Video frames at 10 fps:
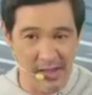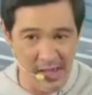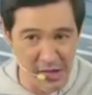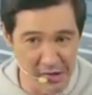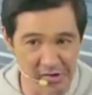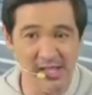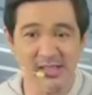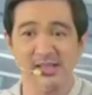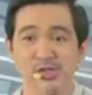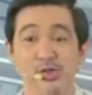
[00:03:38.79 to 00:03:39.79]

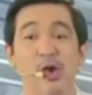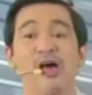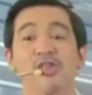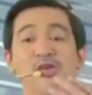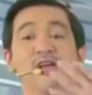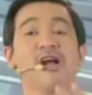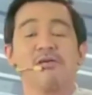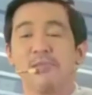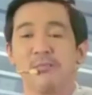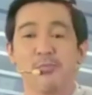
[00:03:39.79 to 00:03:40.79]
ingredients to actually
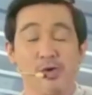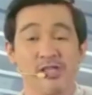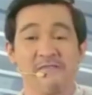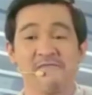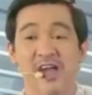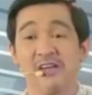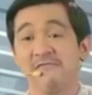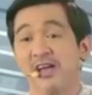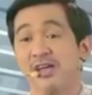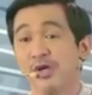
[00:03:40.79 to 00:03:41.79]
come up with a very,
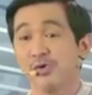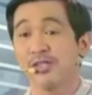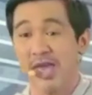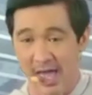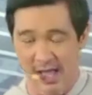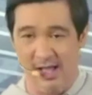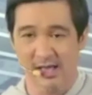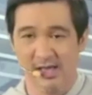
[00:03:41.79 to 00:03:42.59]
very good cake.